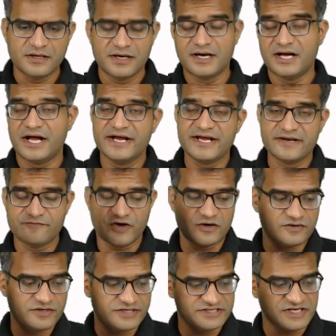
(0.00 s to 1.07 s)
Again, one
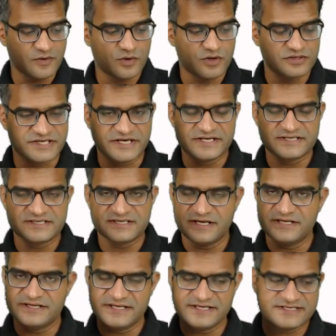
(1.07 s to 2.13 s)
of the things I want to say is
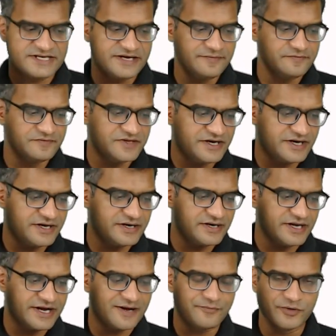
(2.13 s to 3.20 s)
this time there are
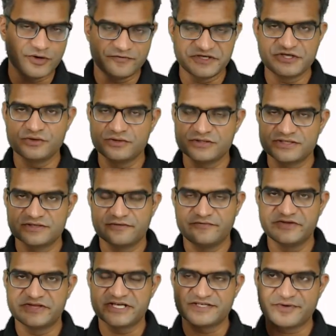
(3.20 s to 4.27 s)
a couple of issues
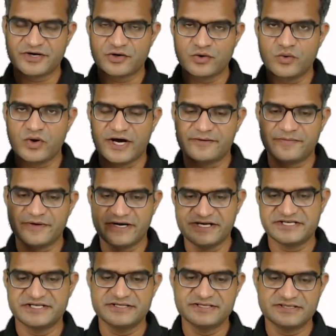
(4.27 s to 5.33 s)
with respect to our
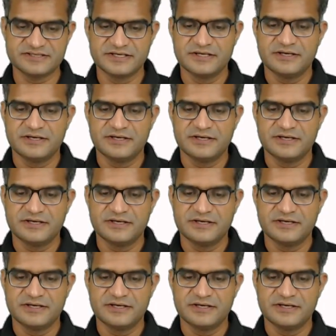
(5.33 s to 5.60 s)
predictions.